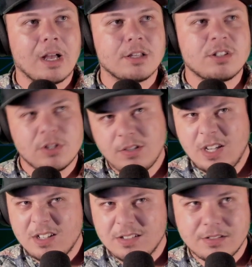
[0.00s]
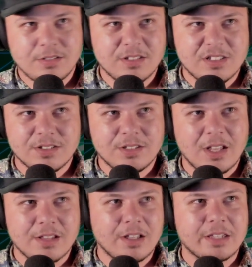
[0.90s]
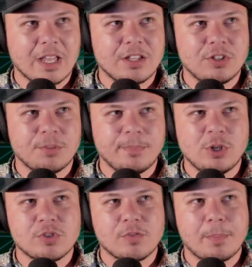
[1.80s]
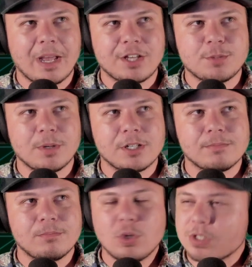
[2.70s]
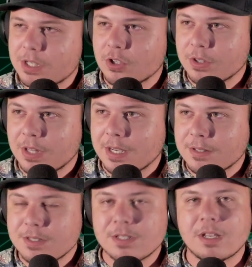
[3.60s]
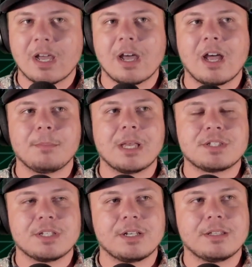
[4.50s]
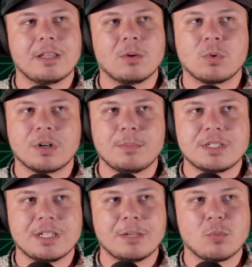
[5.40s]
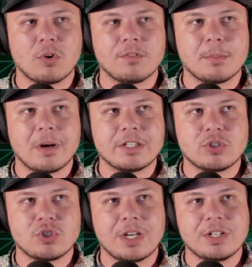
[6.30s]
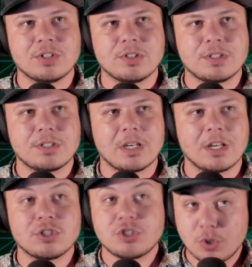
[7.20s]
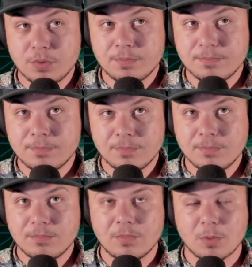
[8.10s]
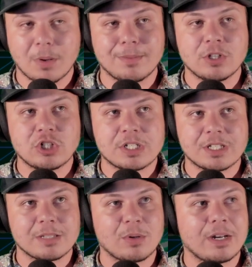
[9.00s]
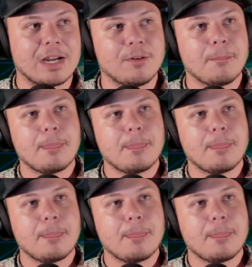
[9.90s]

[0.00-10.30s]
So yeah, not that huge of a patch, but looks like good things. I'm guessing that we're going to be seeing more of the monster changes soon. Probably adjusting them right now.